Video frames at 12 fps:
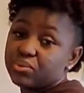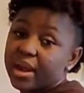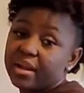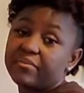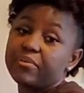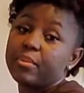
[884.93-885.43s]

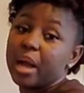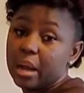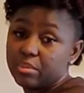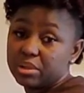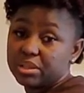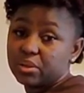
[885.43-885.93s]
rack from
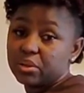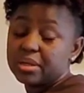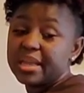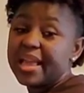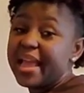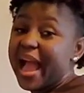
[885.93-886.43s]
Amazon.
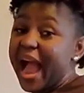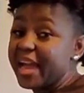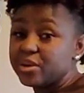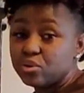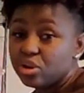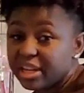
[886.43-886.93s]
I
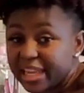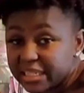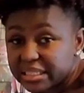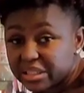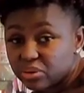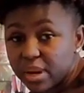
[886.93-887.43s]
do not like
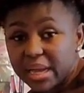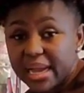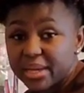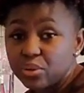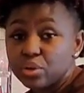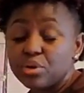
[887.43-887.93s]
this rack.
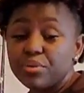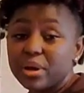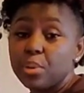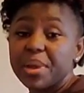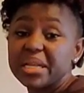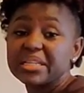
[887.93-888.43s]
I do not
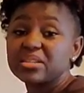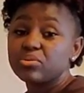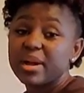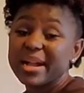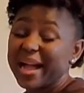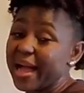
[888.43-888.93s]
recommend this
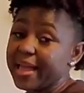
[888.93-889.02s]
rack.